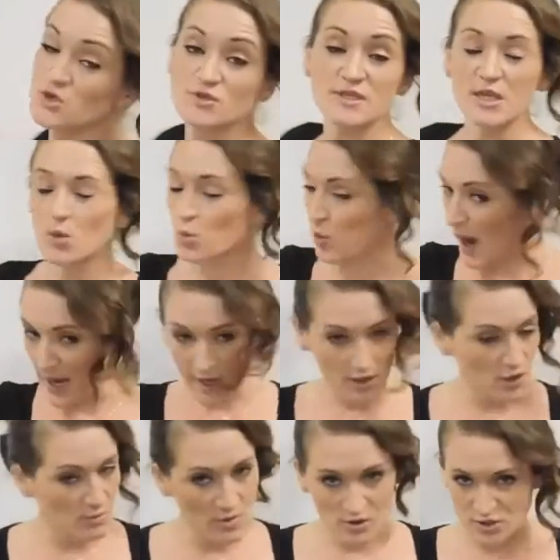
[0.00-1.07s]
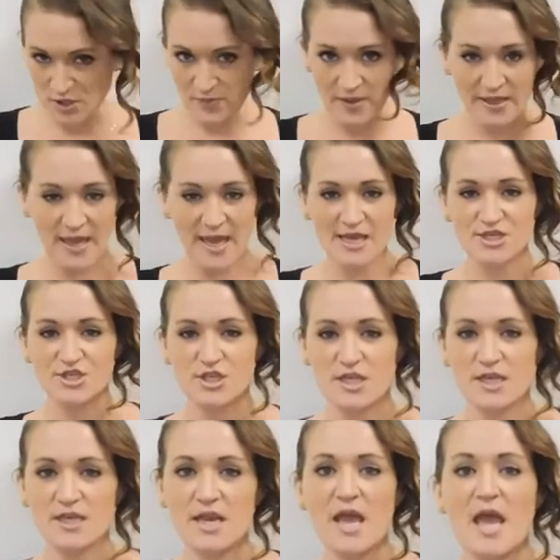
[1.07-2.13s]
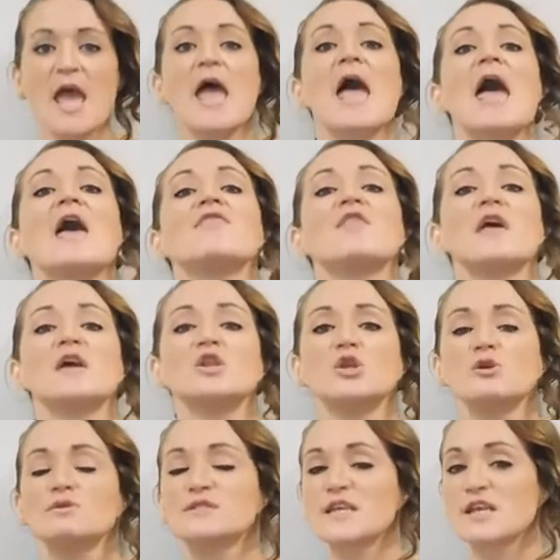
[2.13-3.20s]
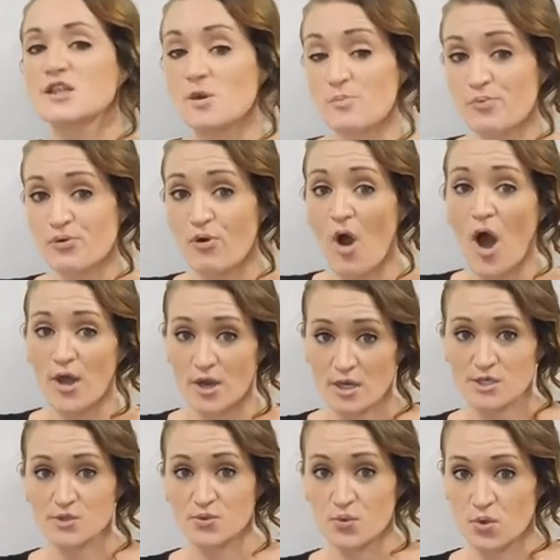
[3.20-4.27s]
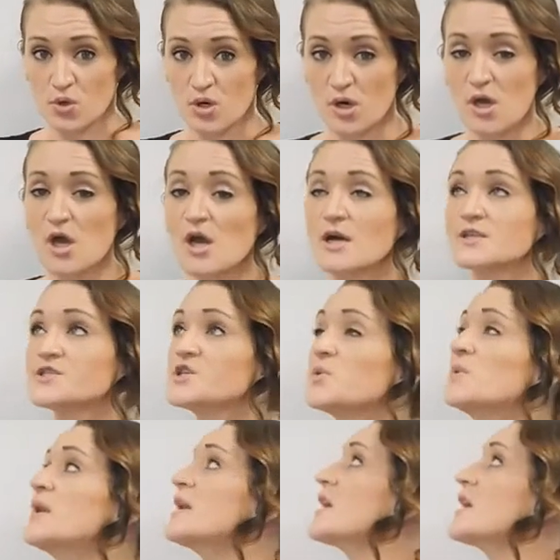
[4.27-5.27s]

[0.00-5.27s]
using regular multiplication and then using the product rule. So when